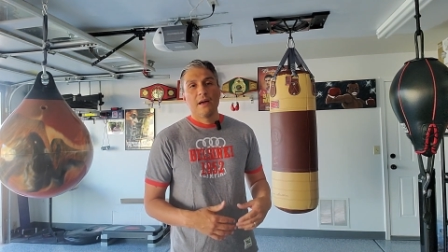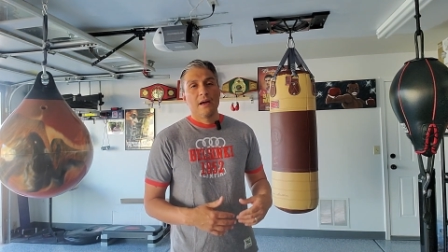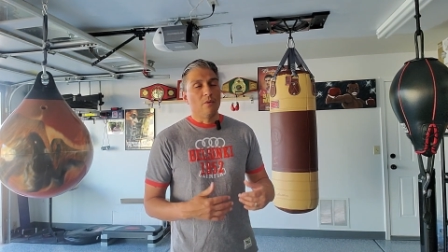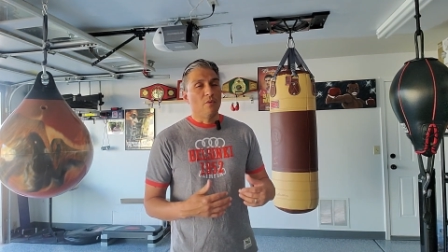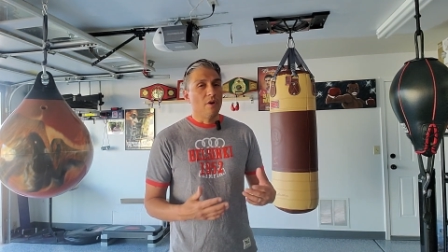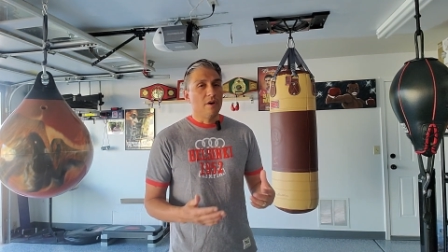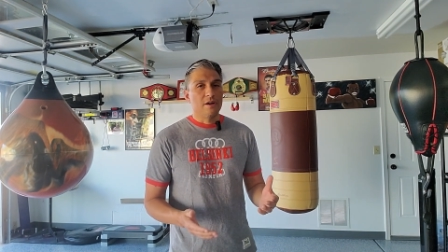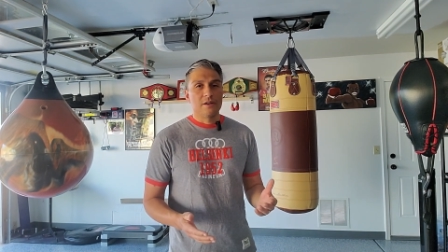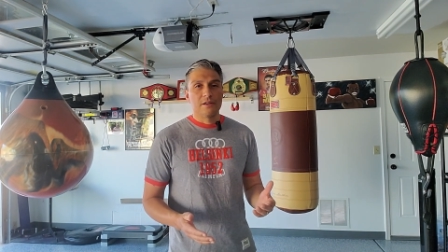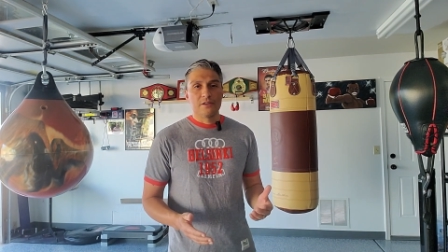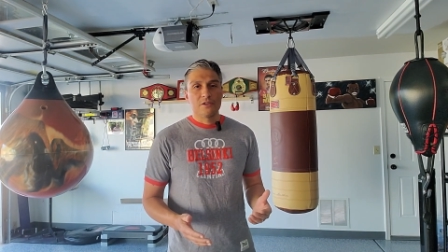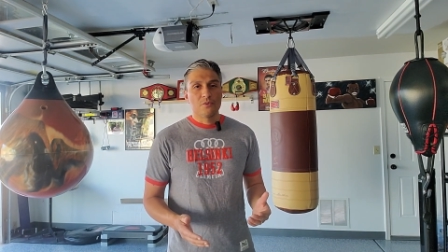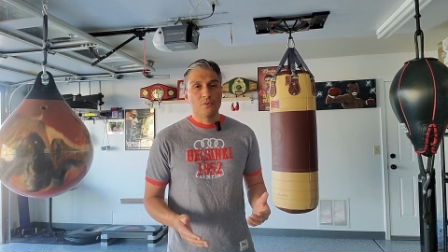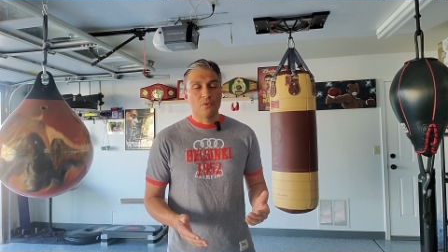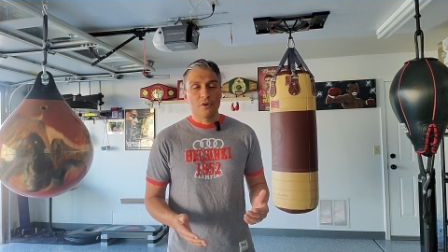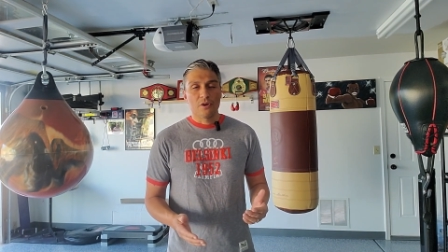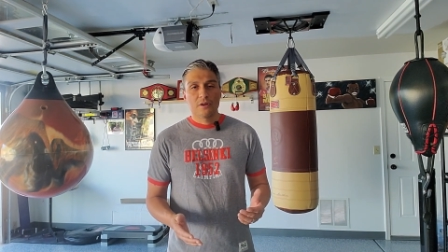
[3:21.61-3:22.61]
I wanted it
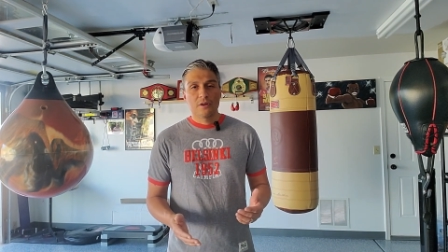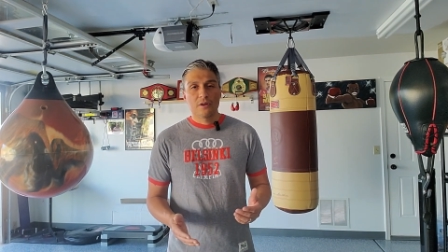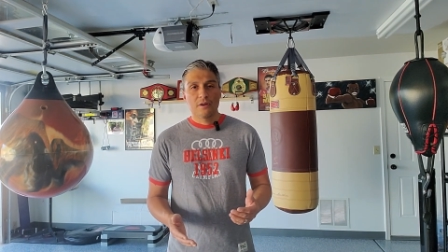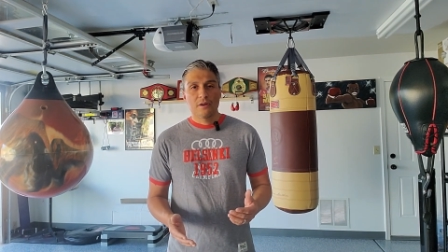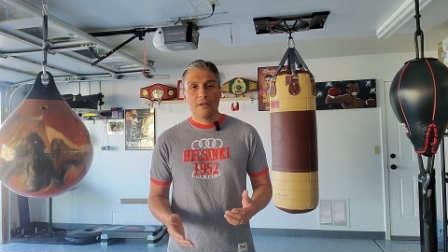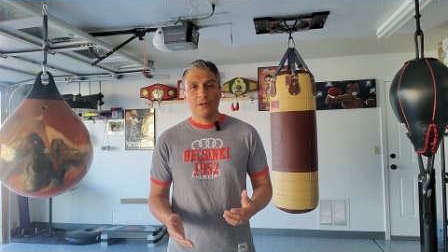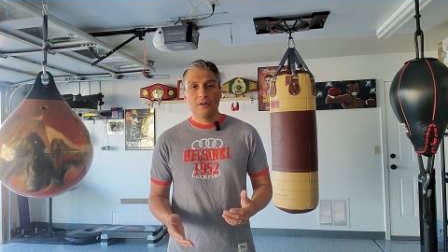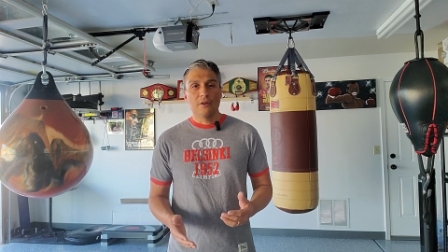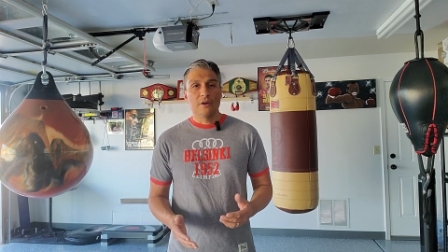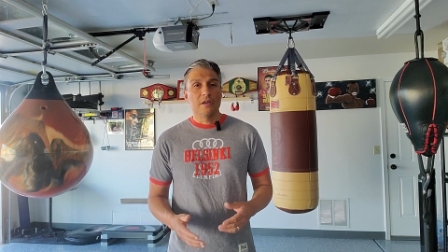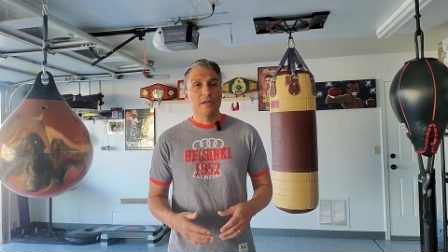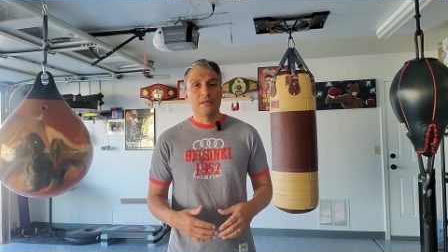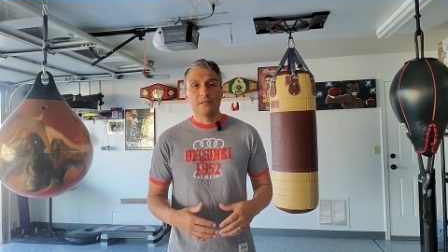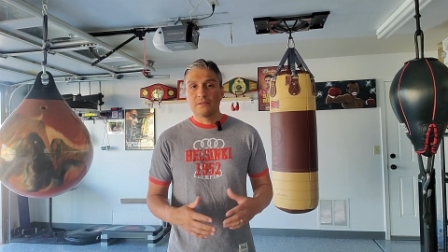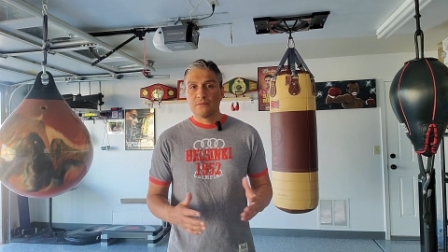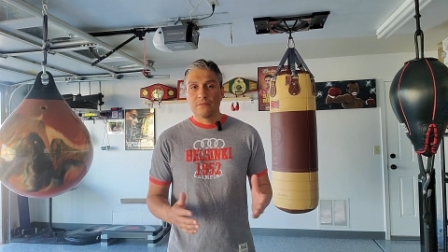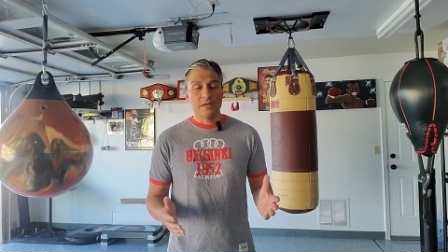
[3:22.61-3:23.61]
to work,
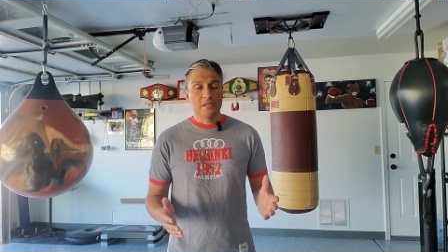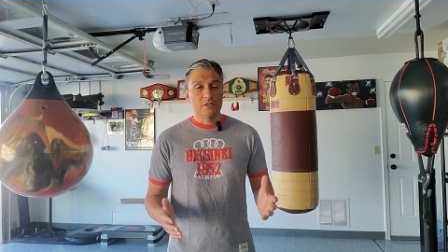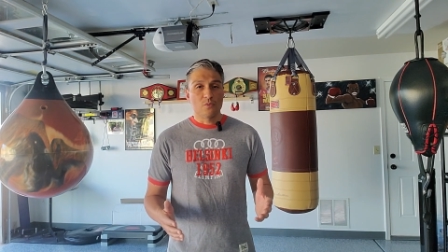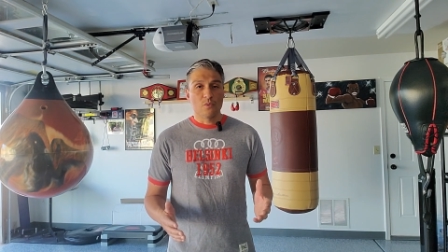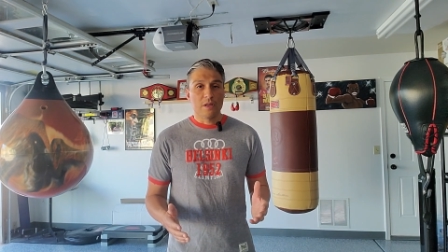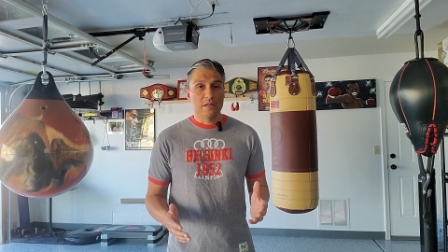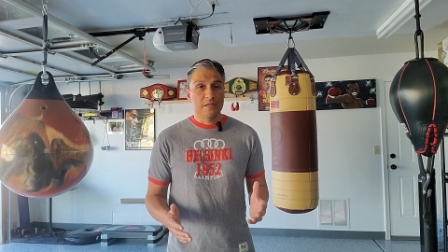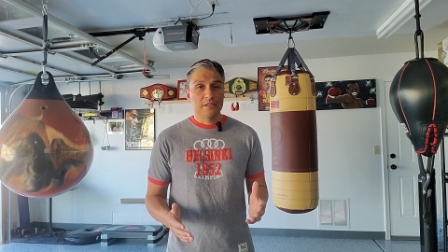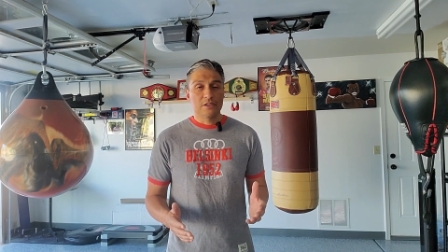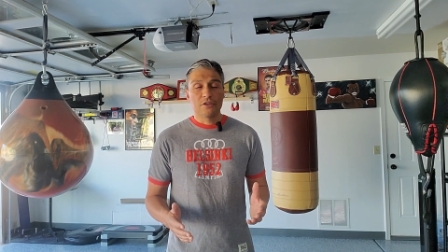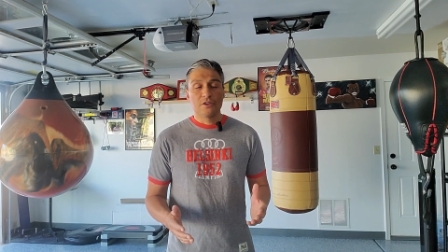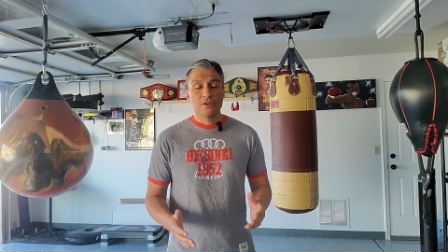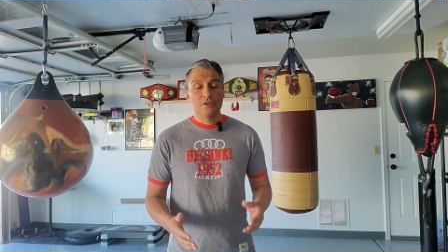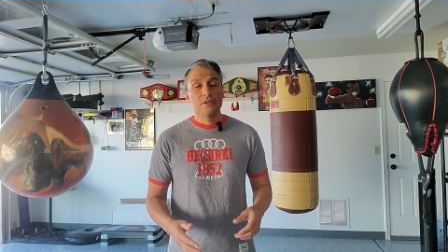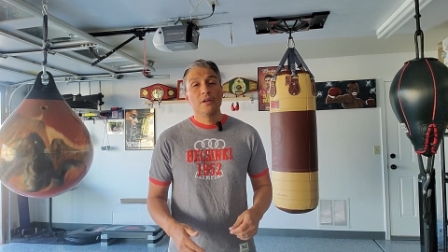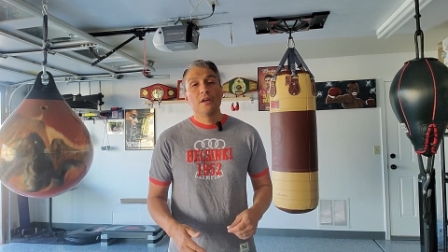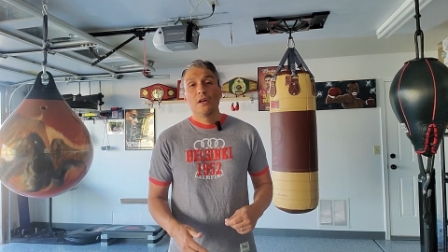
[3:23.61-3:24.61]
as well as it
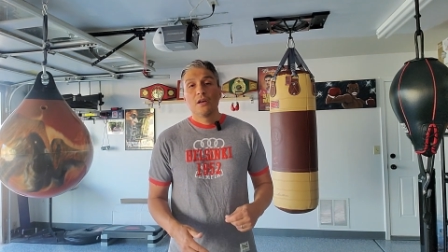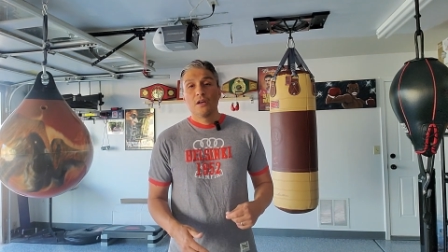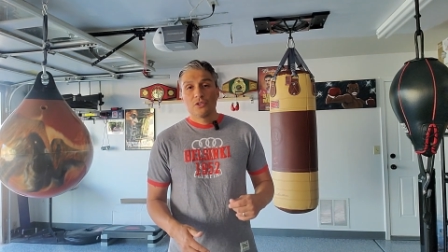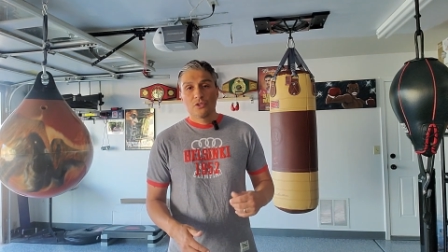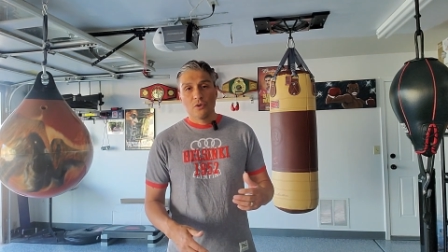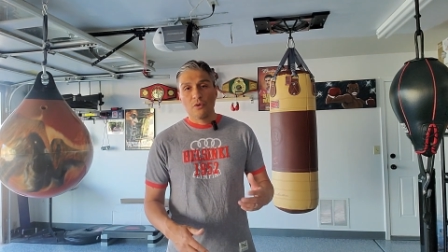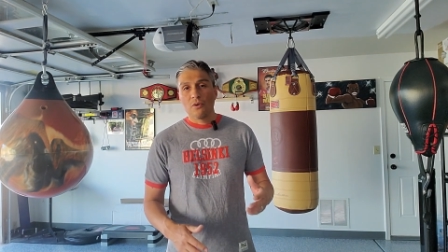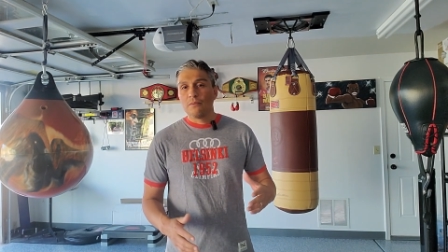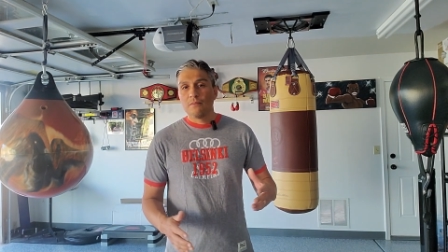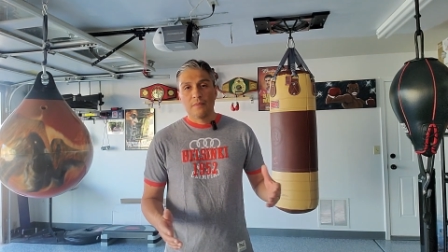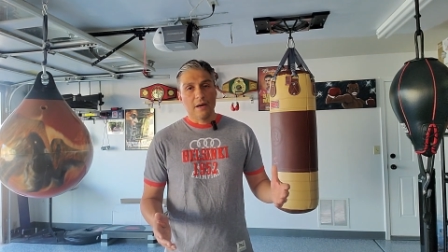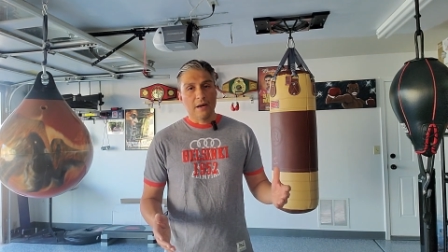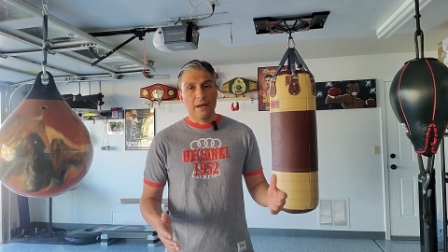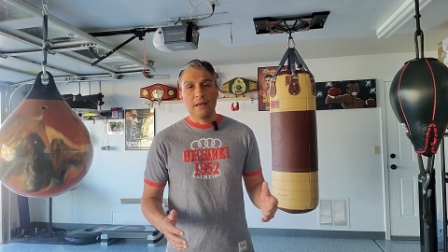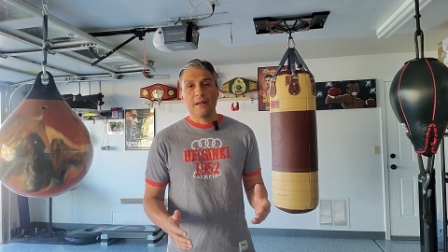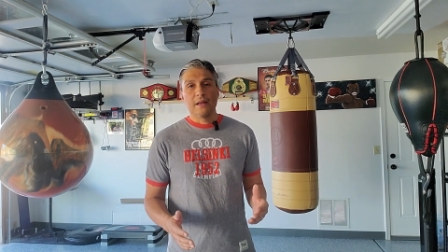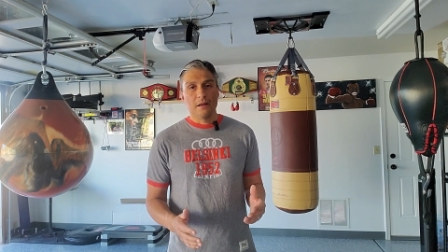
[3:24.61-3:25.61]
could. So
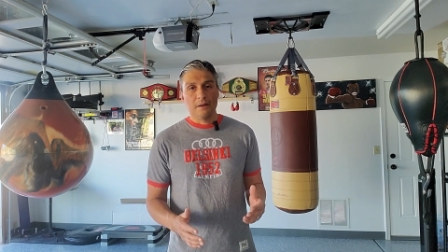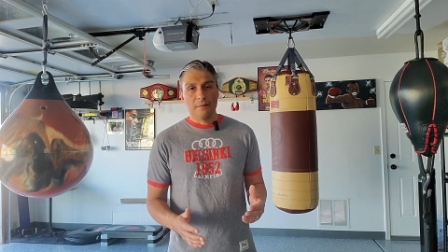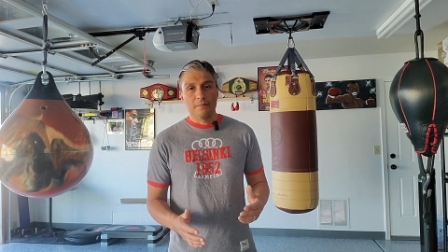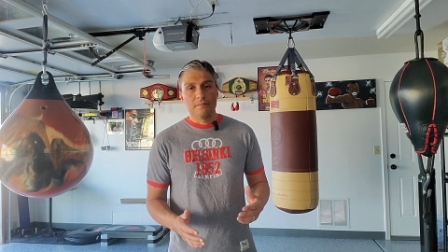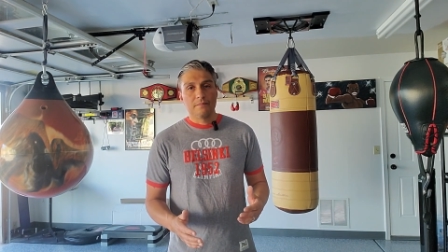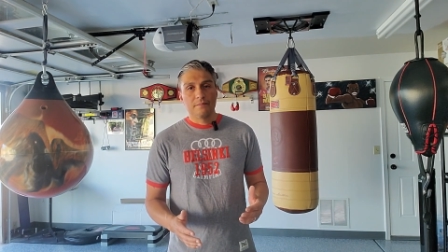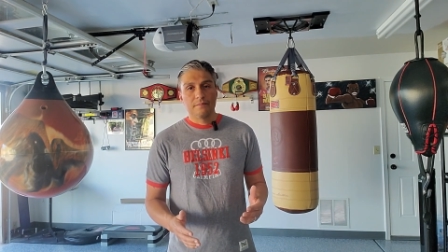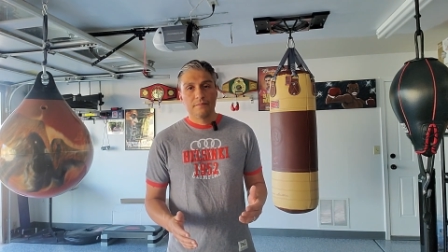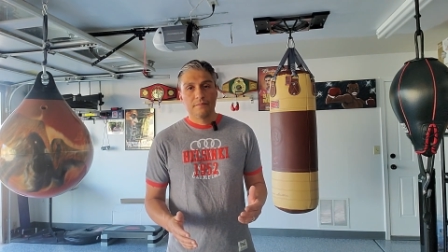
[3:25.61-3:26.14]
I ended up